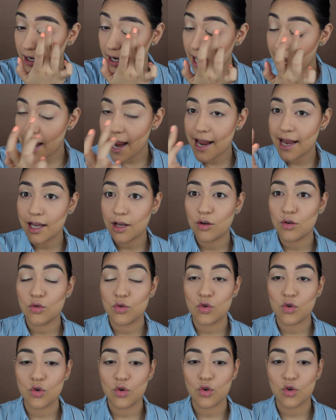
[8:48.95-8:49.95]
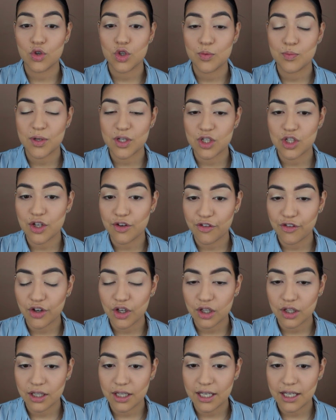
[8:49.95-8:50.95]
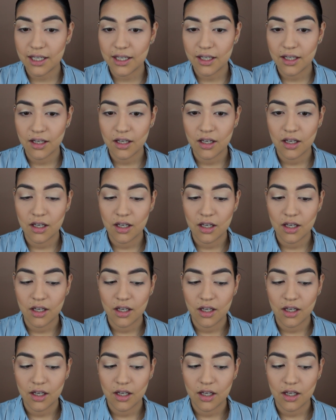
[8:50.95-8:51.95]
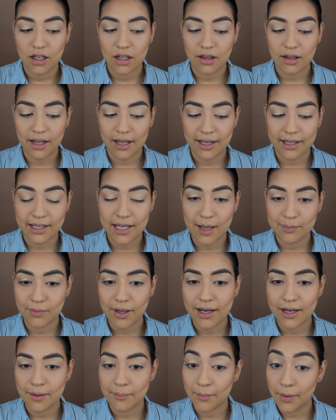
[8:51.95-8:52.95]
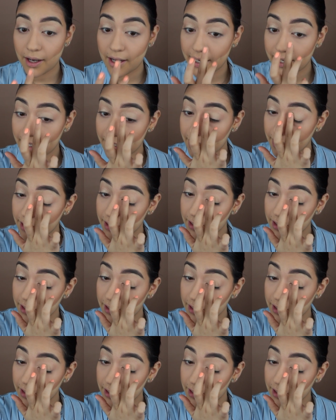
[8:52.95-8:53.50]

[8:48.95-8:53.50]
I specifically like kept that in mind.